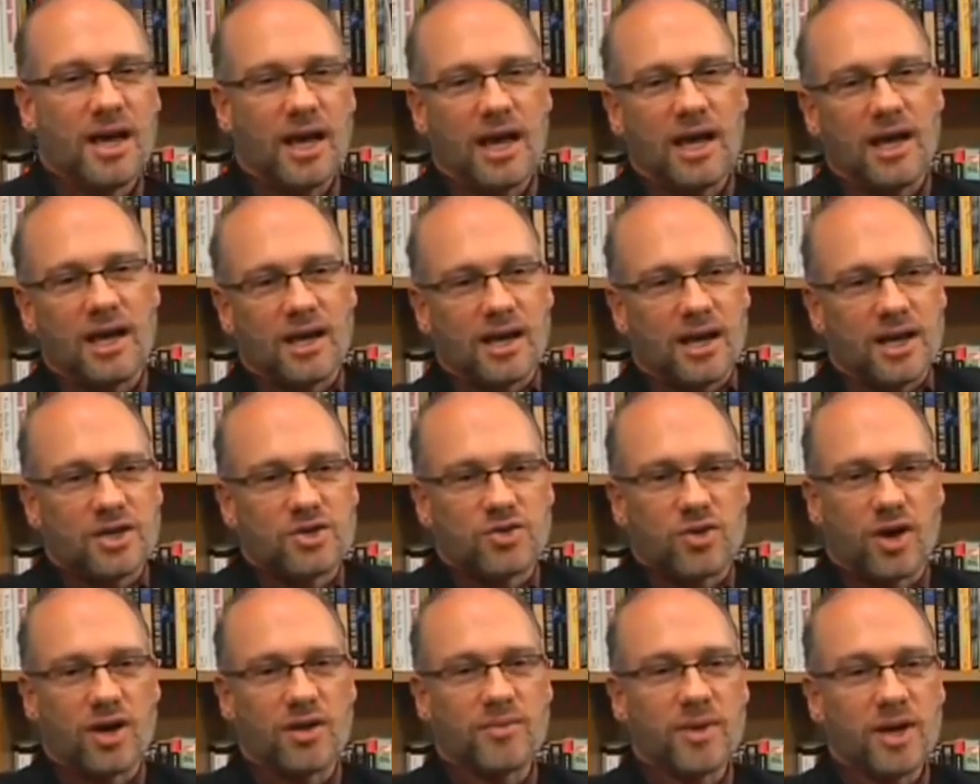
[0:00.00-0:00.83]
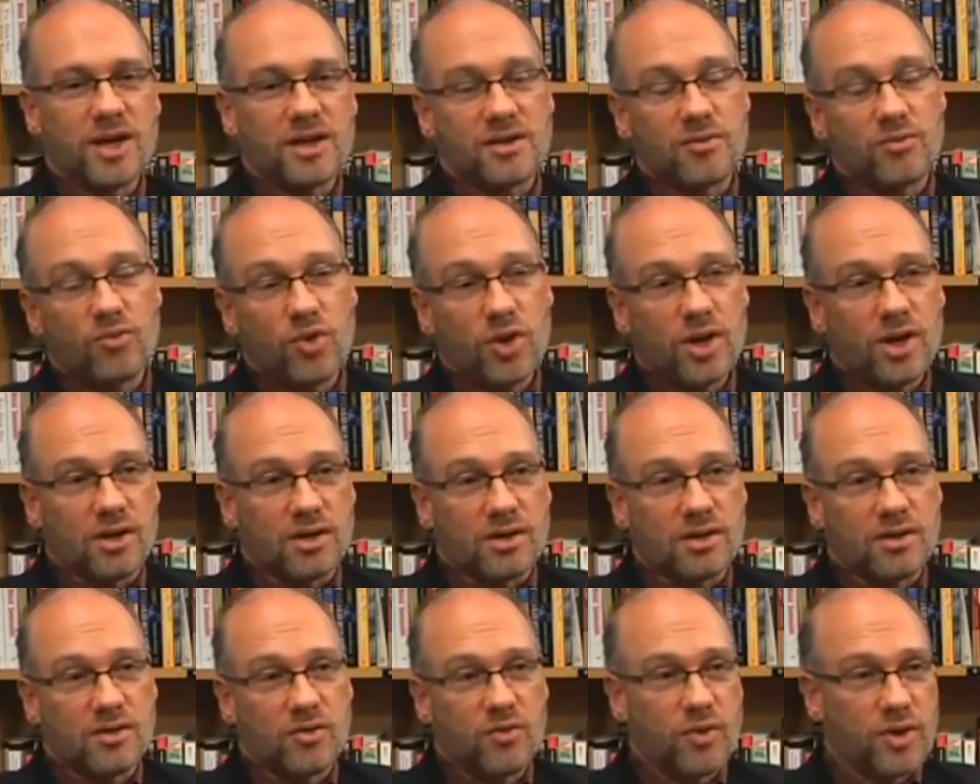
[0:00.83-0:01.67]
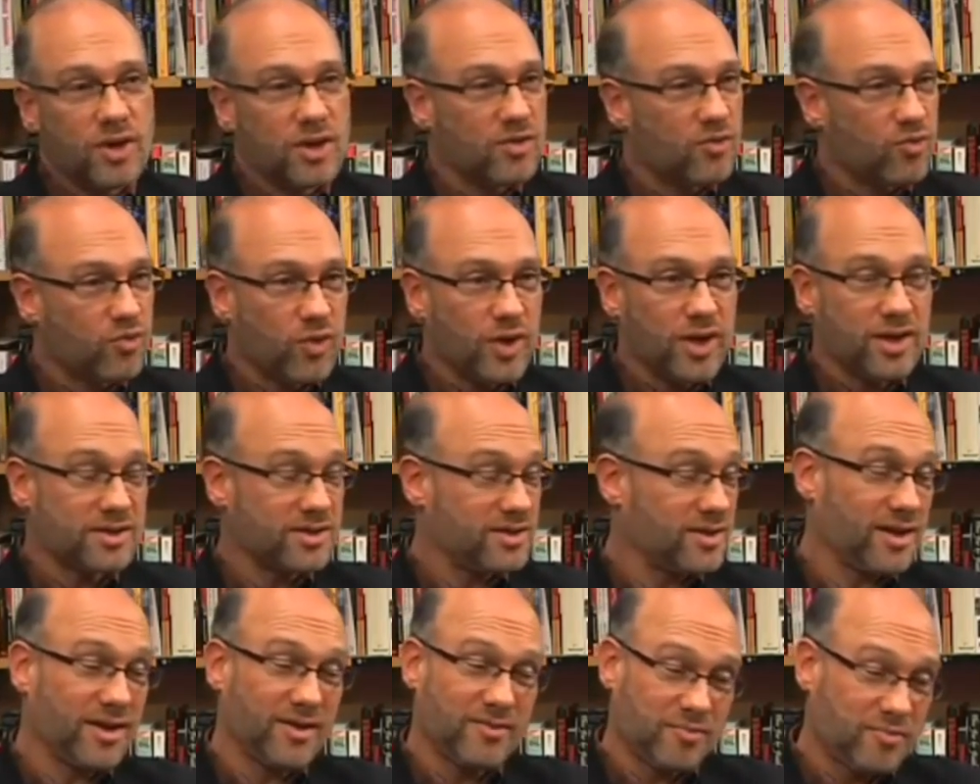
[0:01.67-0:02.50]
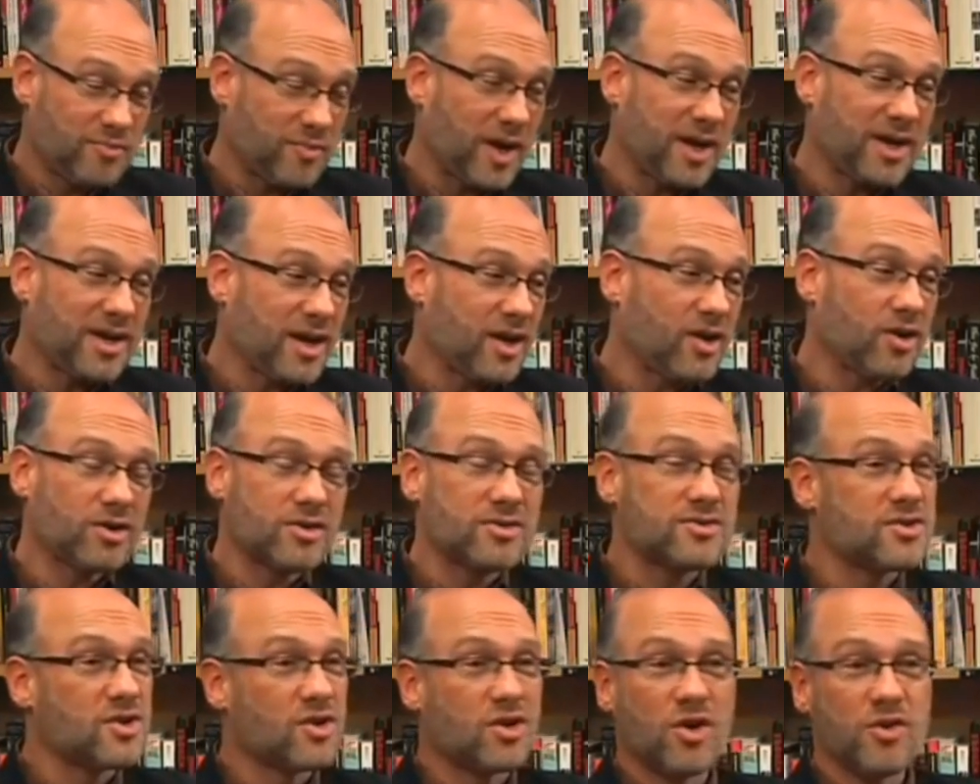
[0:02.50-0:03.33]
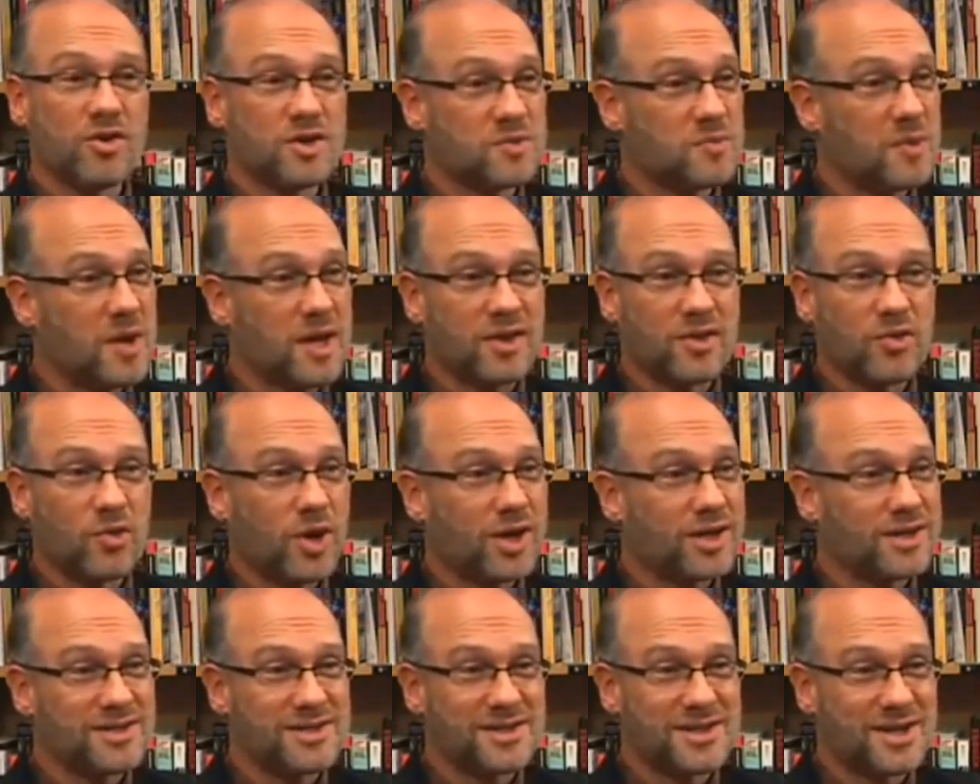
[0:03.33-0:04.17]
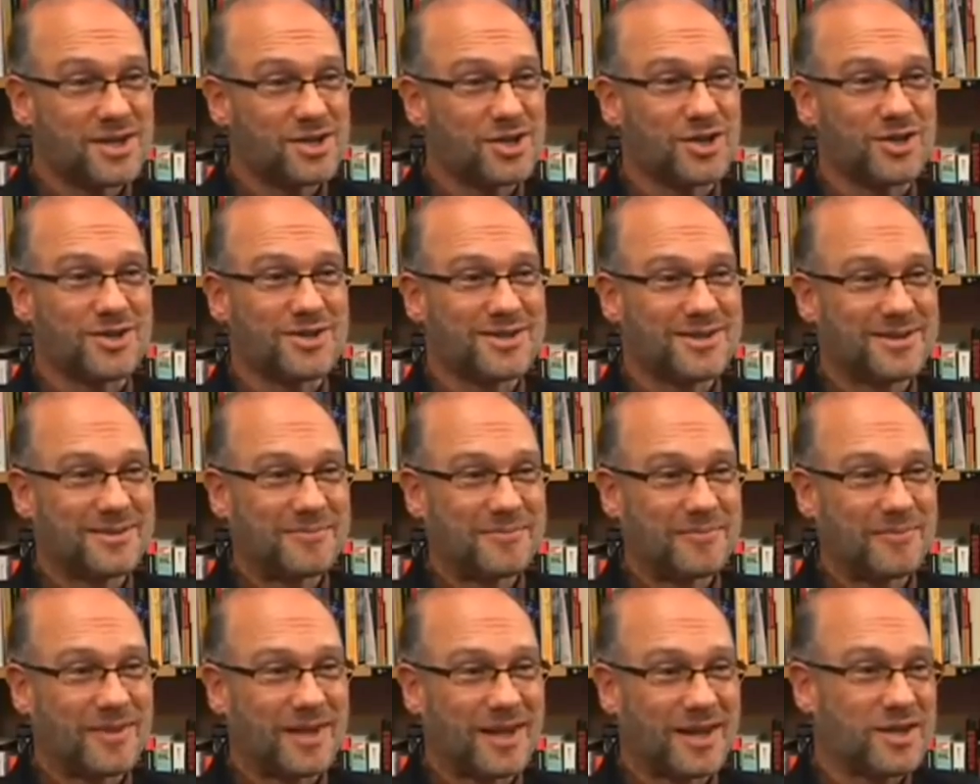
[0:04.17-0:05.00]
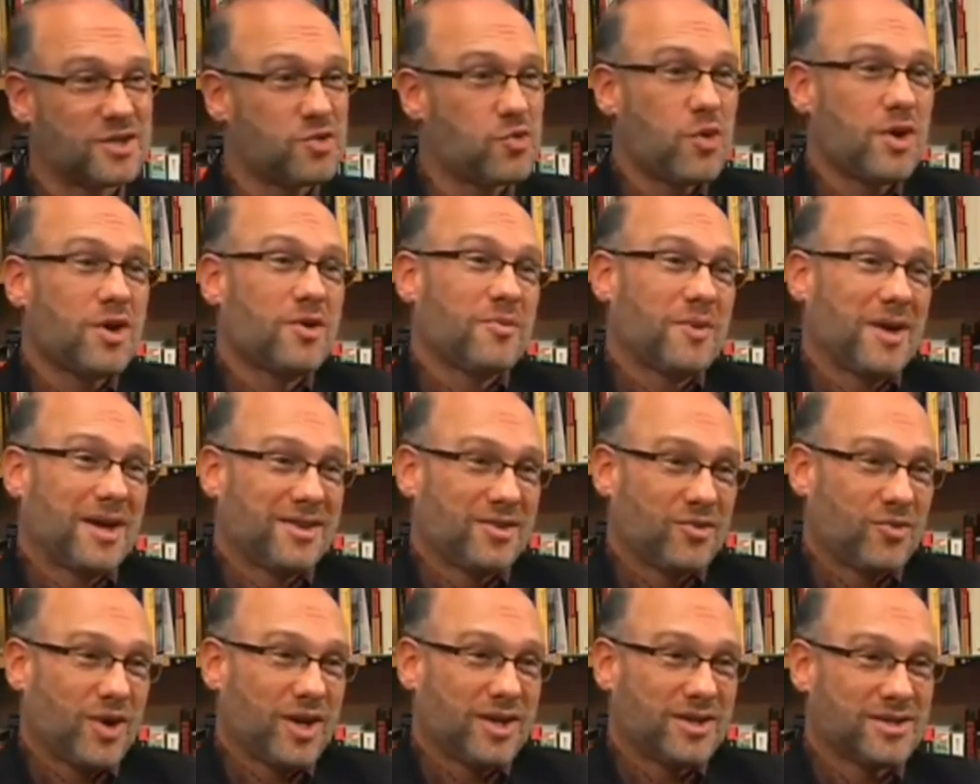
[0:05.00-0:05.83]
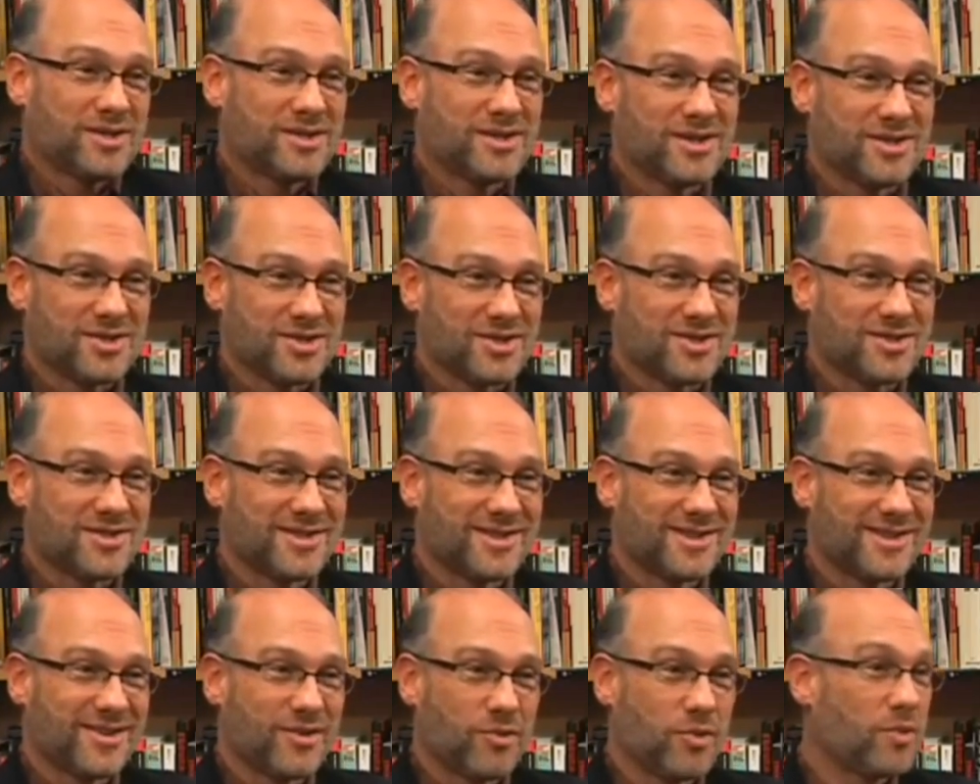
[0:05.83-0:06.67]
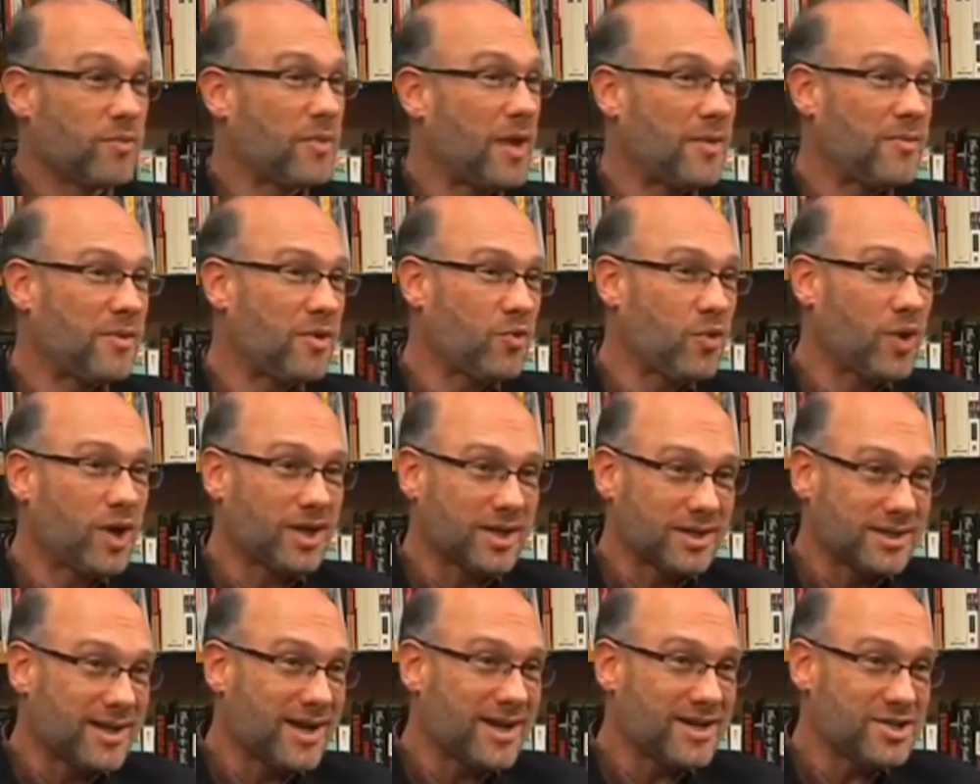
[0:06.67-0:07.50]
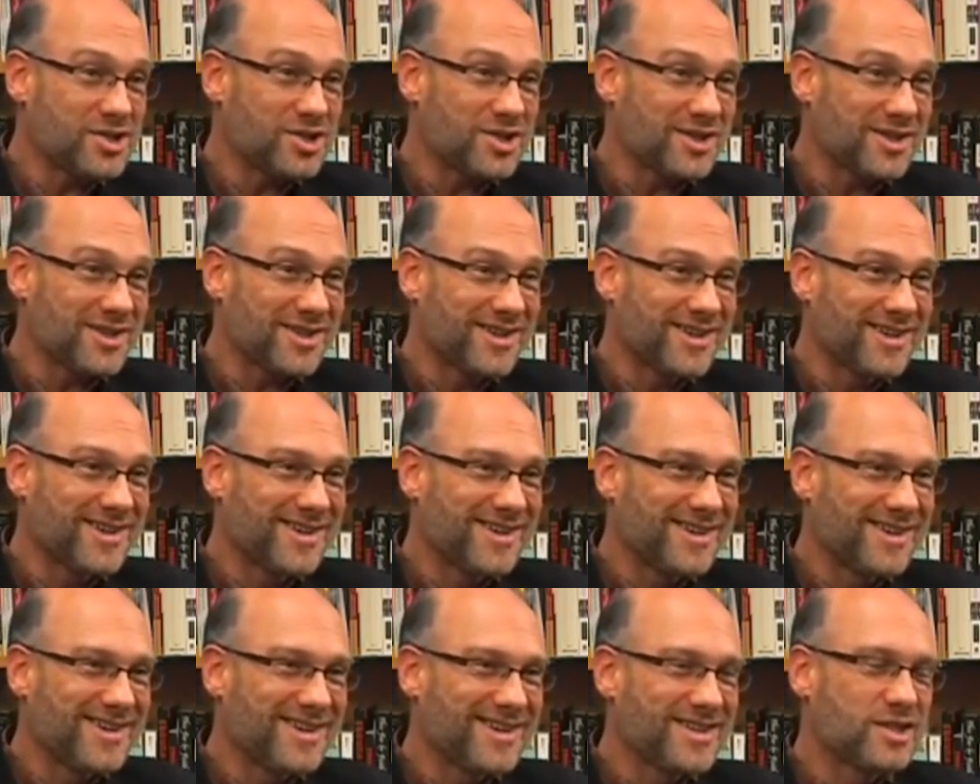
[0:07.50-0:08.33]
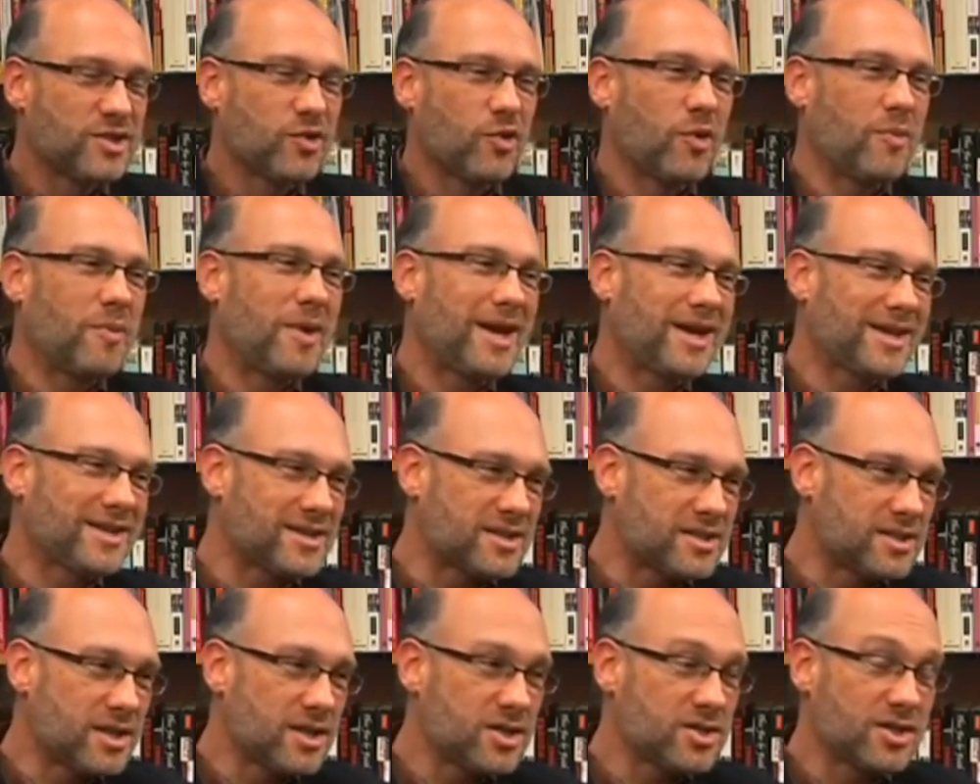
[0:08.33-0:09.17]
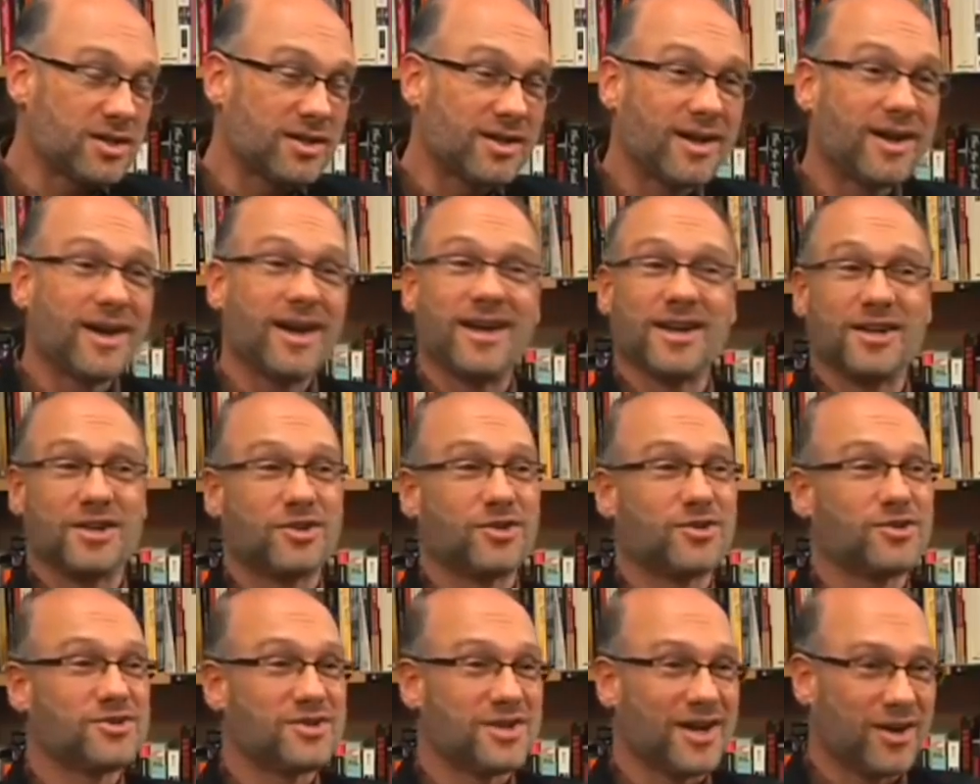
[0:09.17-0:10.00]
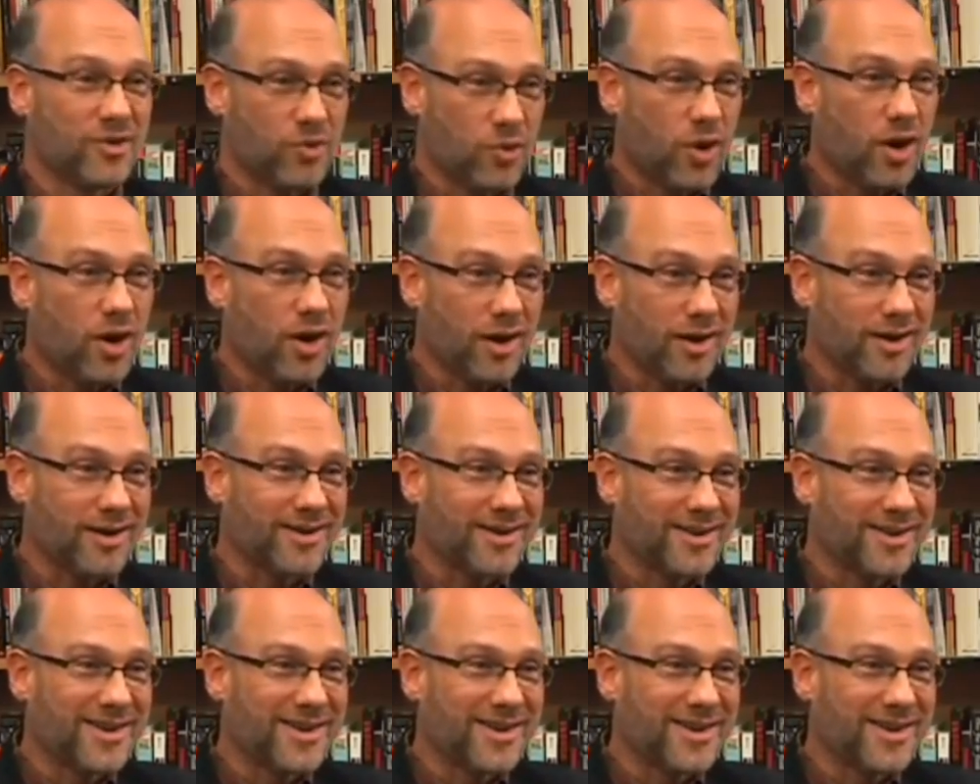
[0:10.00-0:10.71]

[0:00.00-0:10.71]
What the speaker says: And I try to make them real. My characters don't always make the right decisions, because we don't make the right decisions. We may be well-intentioned, so we make a decision and it turns out wrong.